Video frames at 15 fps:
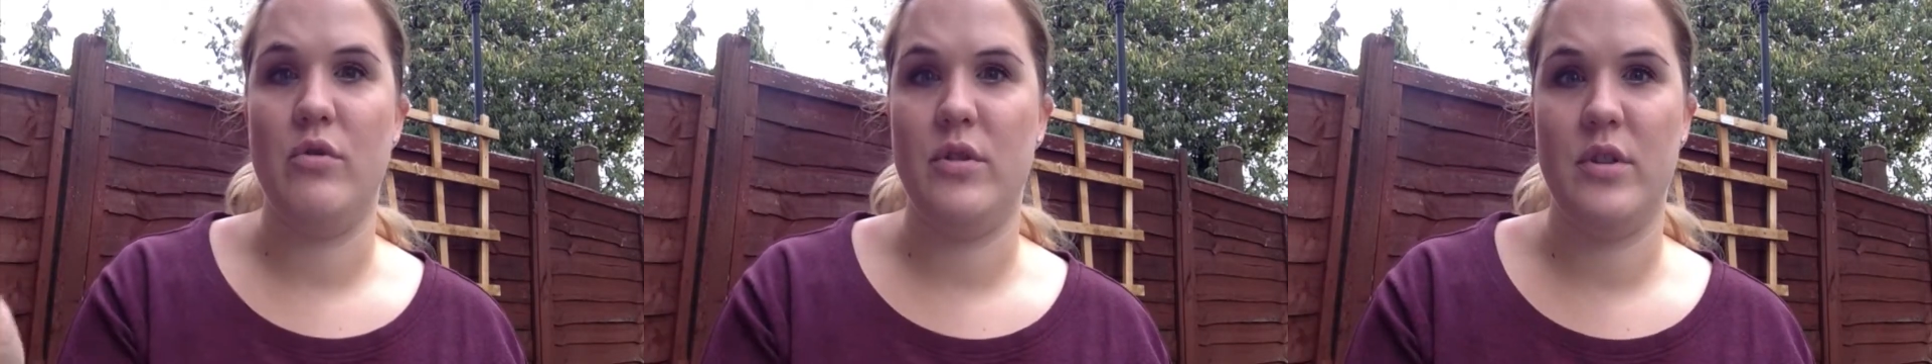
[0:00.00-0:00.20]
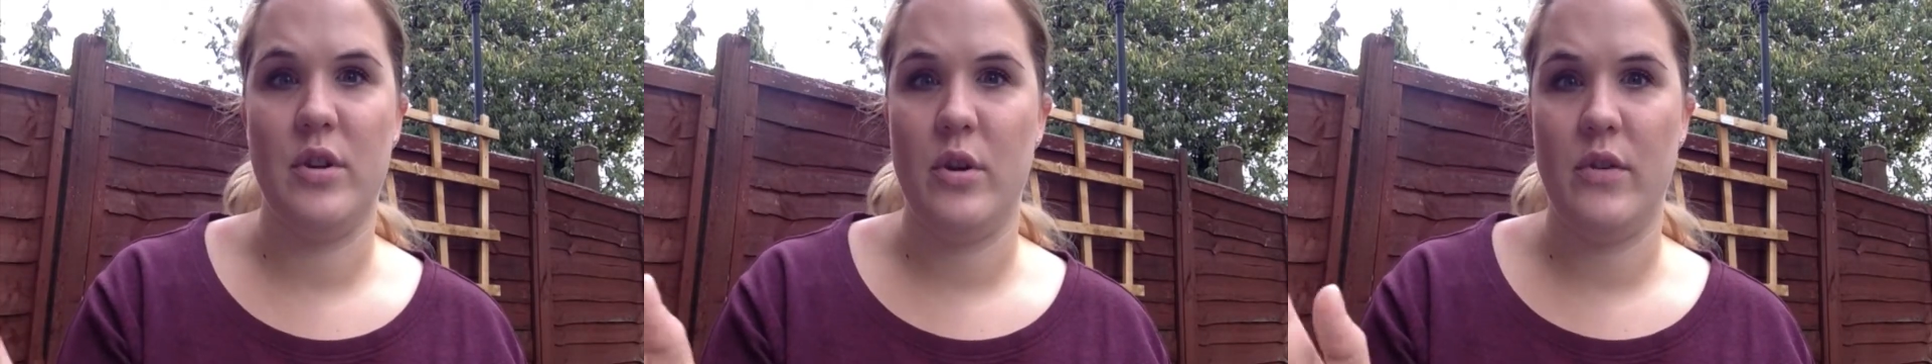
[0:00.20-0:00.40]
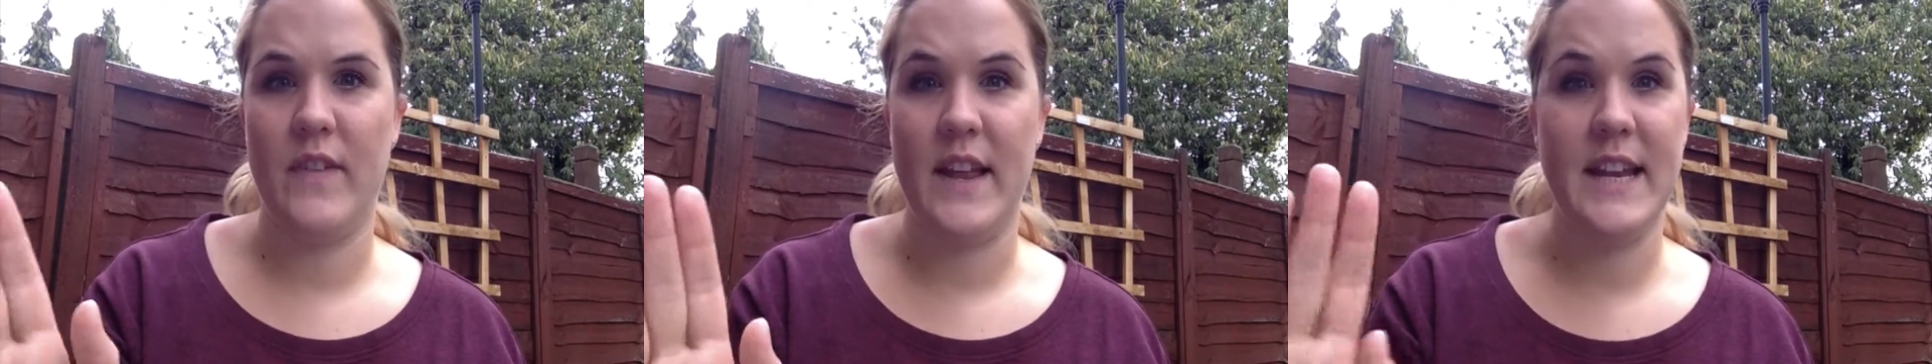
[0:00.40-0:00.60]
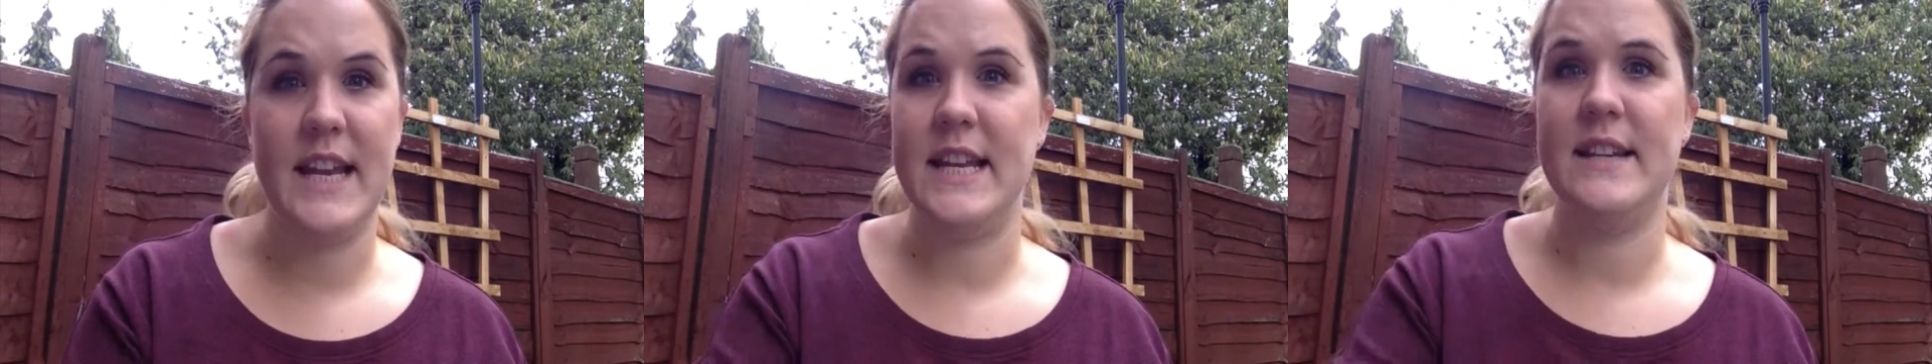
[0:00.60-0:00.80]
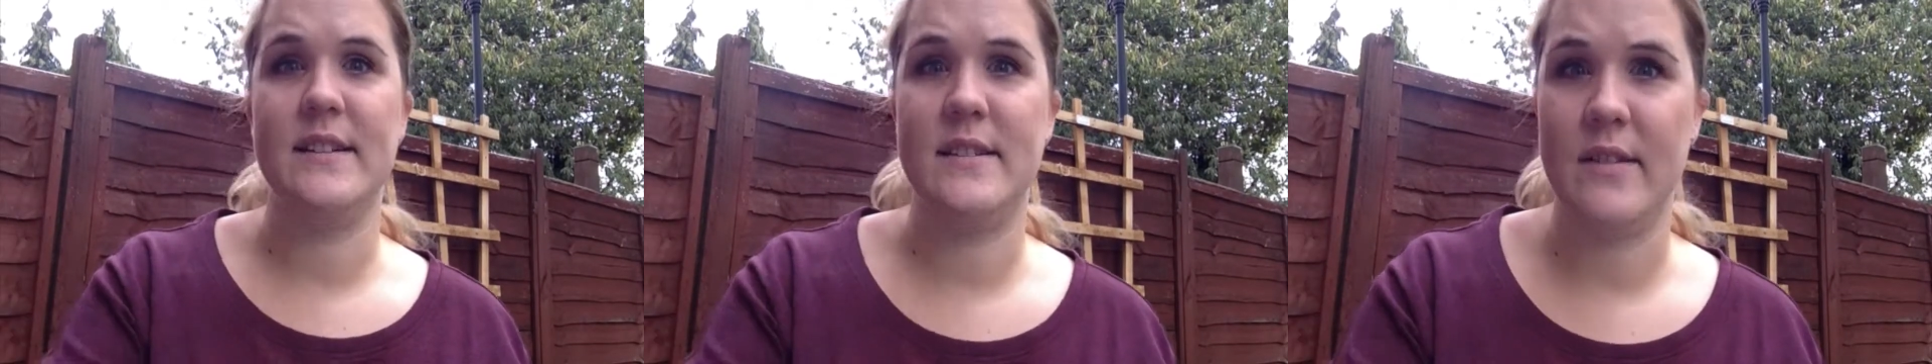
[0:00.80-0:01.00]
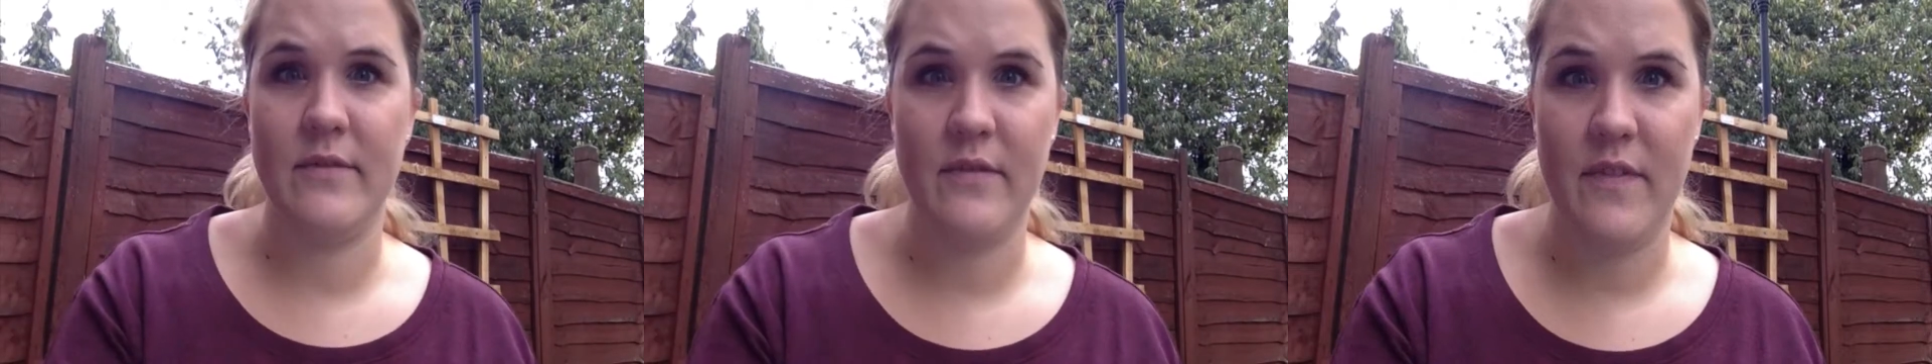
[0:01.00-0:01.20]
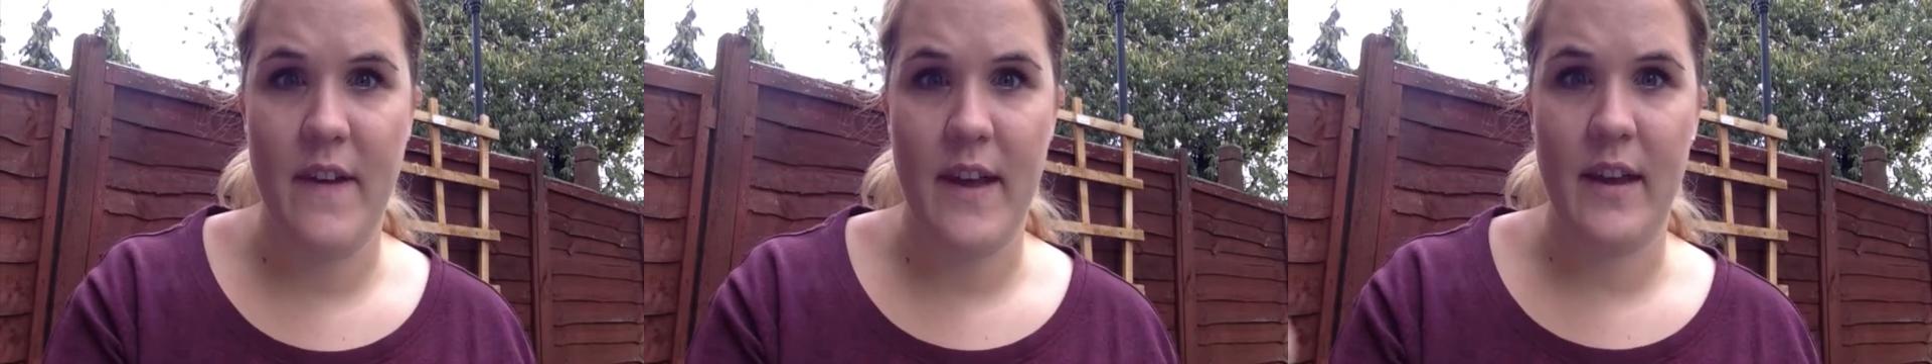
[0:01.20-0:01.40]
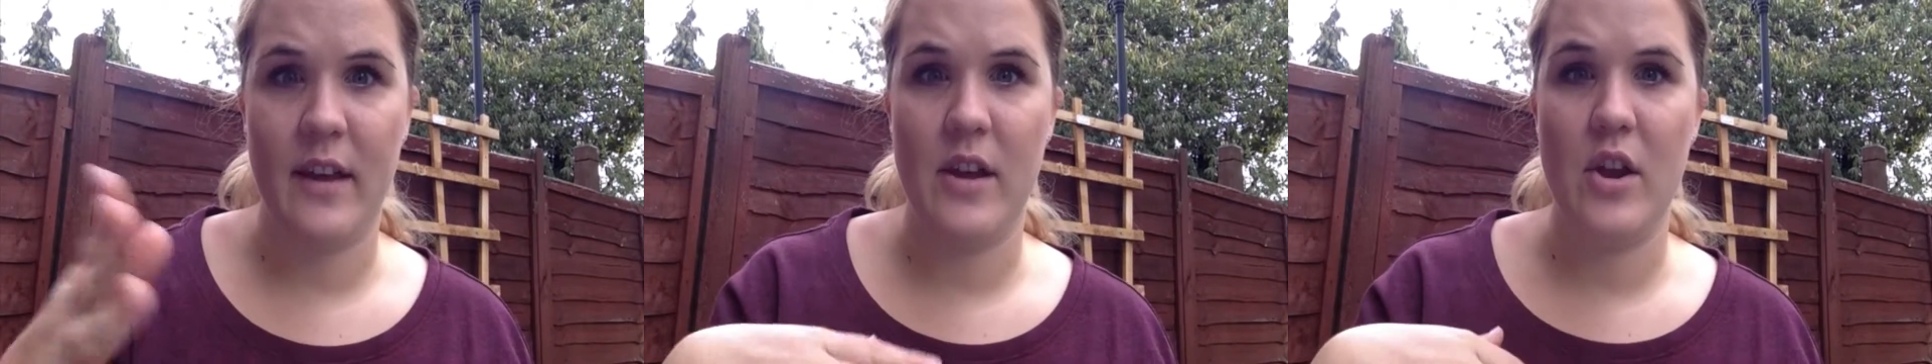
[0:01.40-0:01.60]
to if they needed
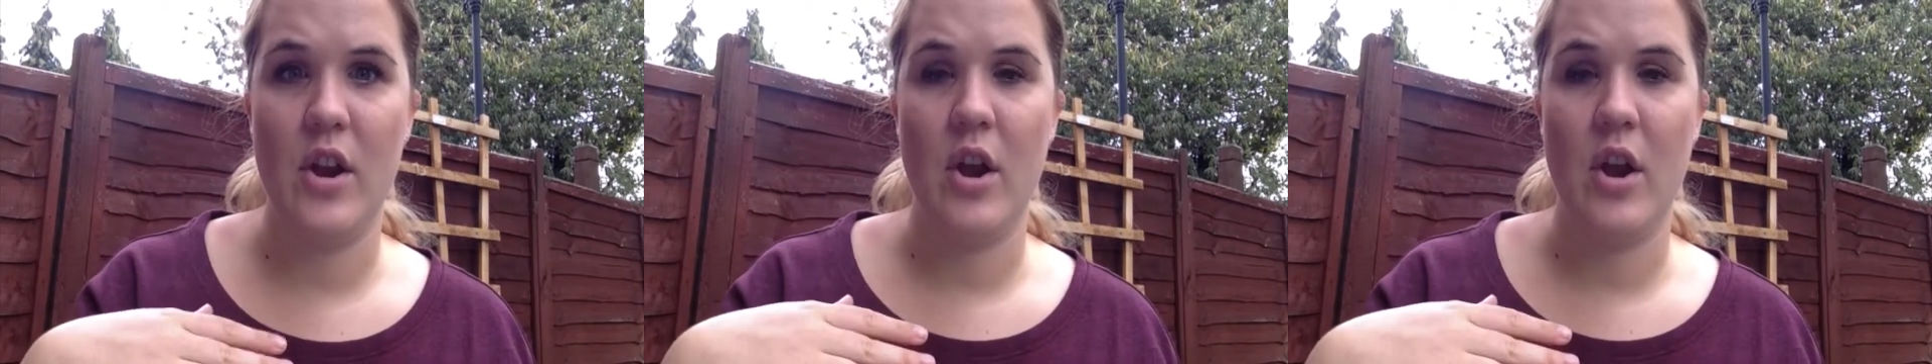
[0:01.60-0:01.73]
something.